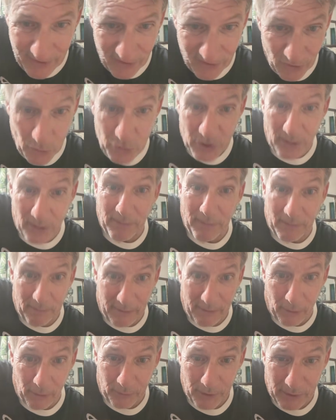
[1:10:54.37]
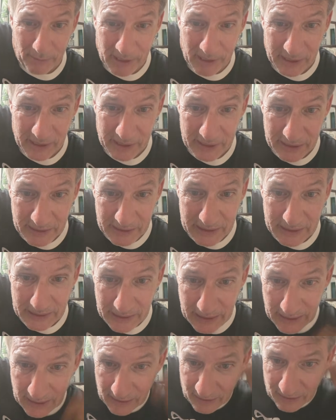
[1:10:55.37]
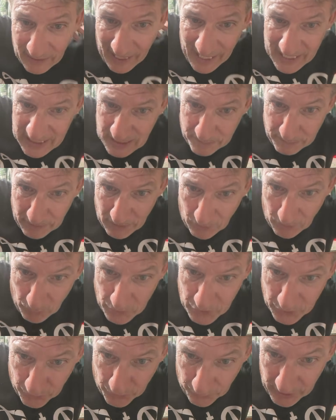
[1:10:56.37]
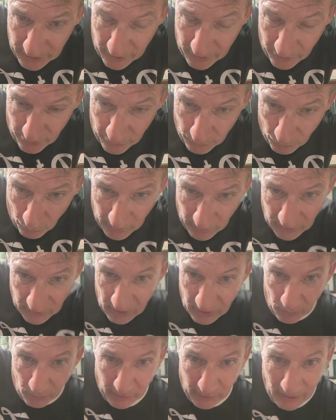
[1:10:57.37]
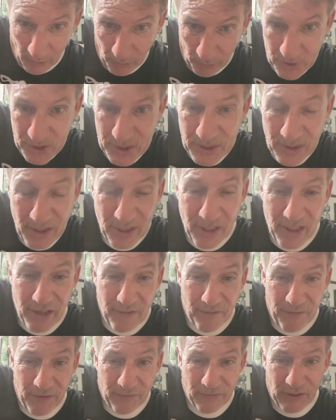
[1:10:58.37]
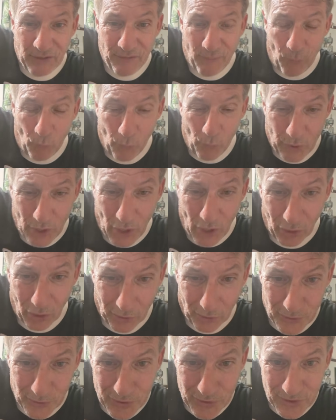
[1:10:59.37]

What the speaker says: Do something better with your money. Last bill was 301 kilowatt hours, $54.